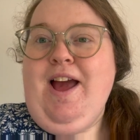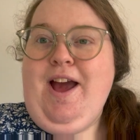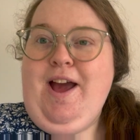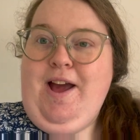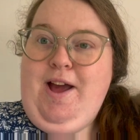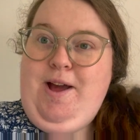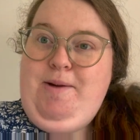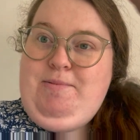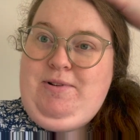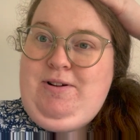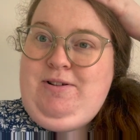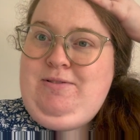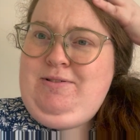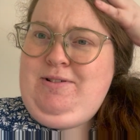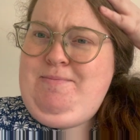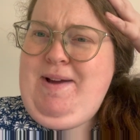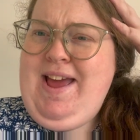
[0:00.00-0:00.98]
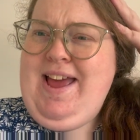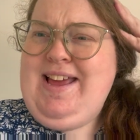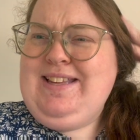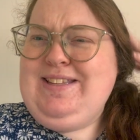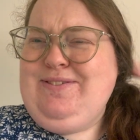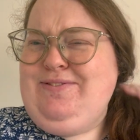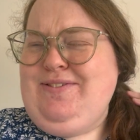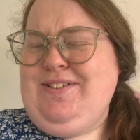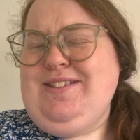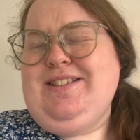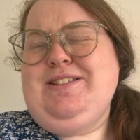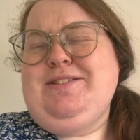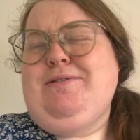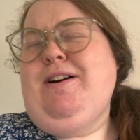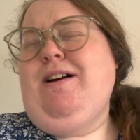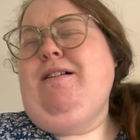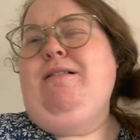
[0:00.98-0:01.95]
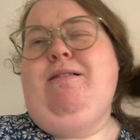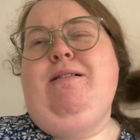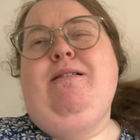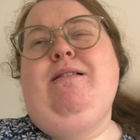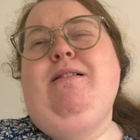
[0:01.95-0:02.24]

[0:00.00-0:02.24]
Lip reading: My hair's fuzzy as well.